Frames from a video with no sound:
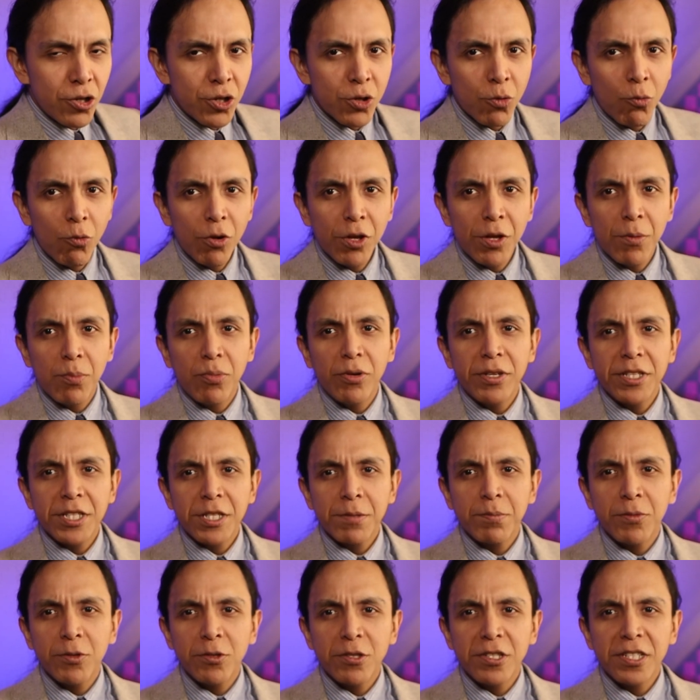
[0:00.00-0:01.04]
So where the
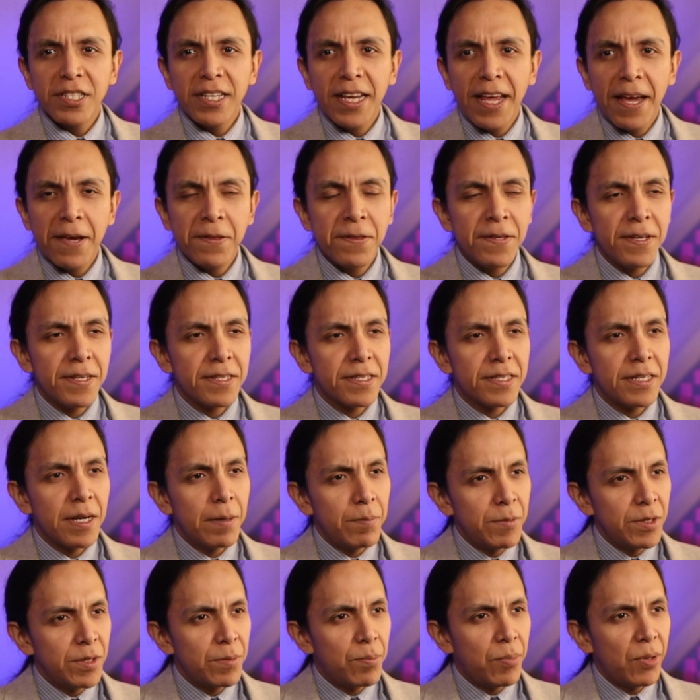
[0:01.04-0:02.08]
principles in ethics
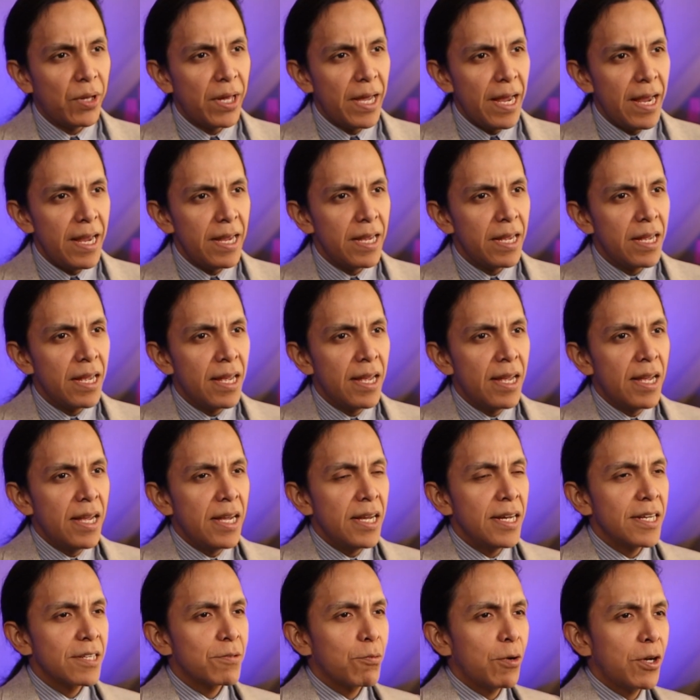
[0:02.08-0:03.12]
come into play
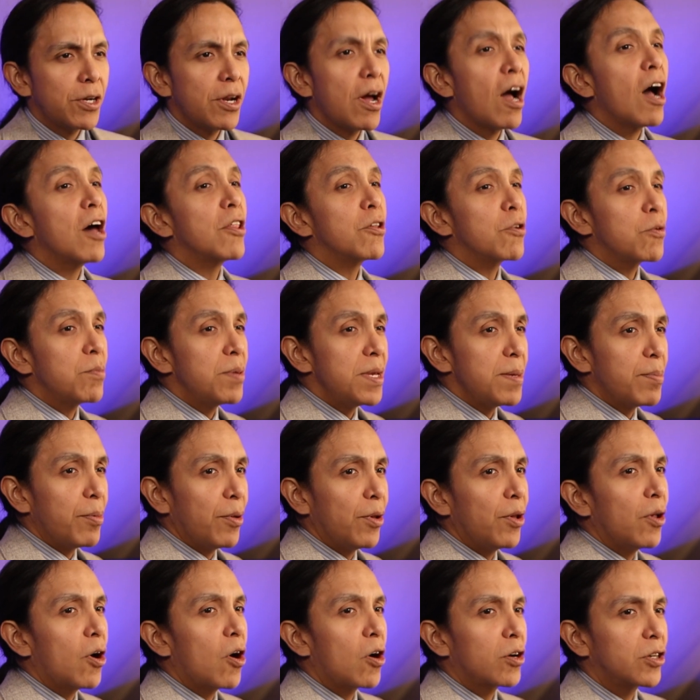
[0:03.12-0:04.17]
is when other
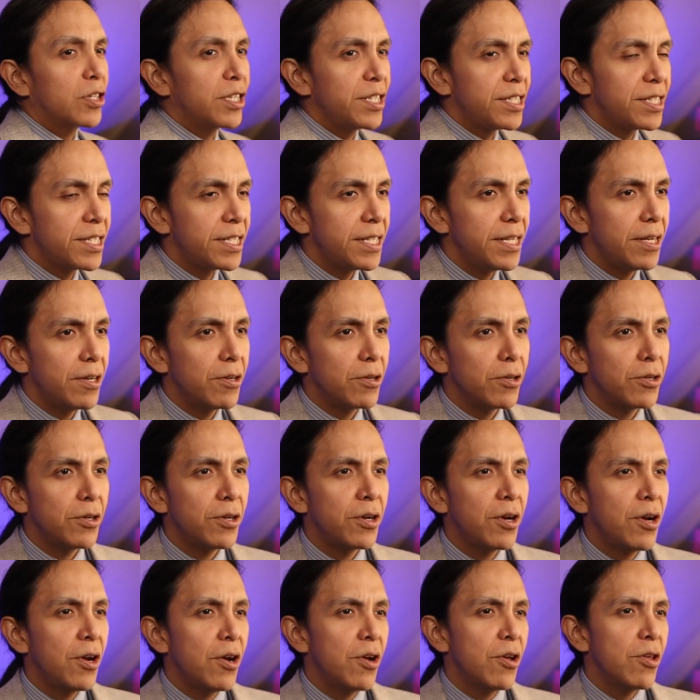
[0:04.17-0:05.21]
people are
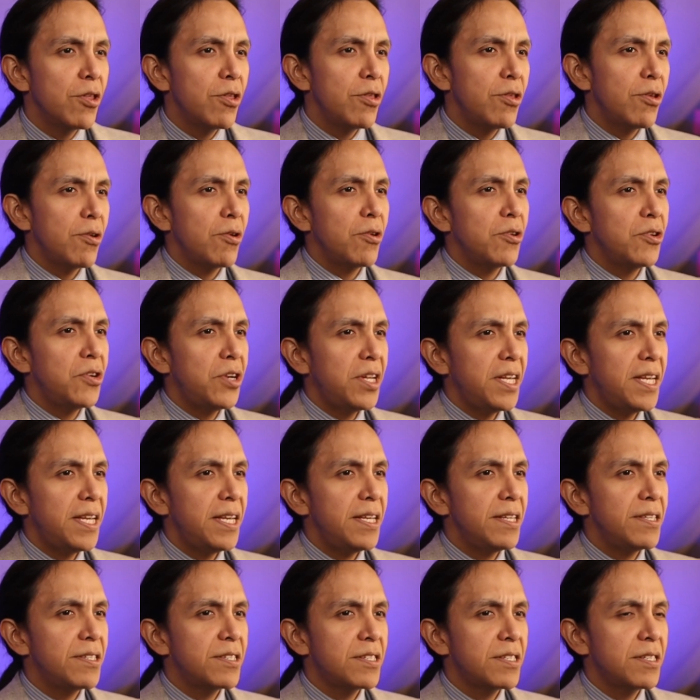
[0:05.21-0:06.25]
considered, their
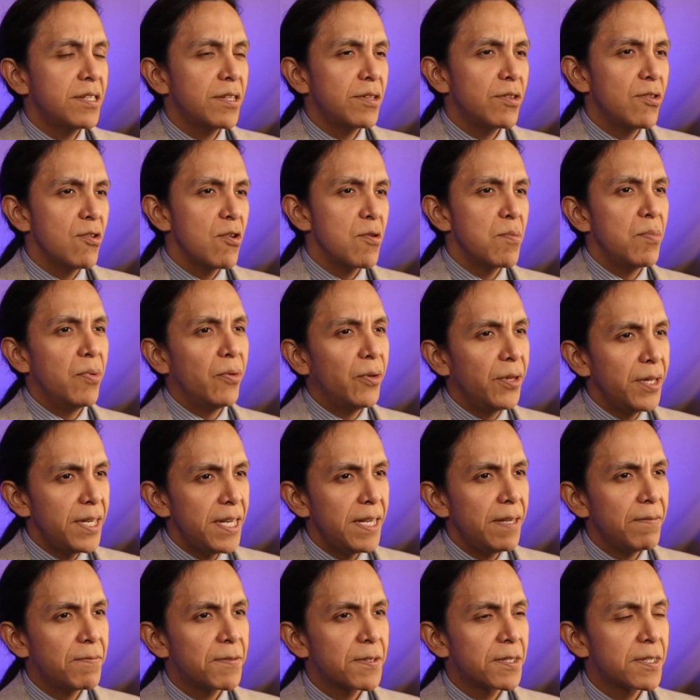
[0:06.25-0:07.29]
needs, their
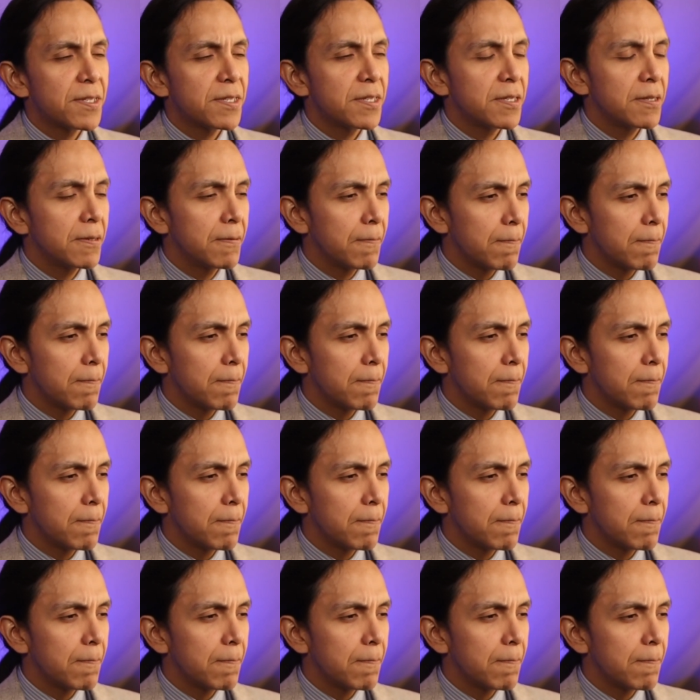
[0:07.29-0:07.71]
beliefs.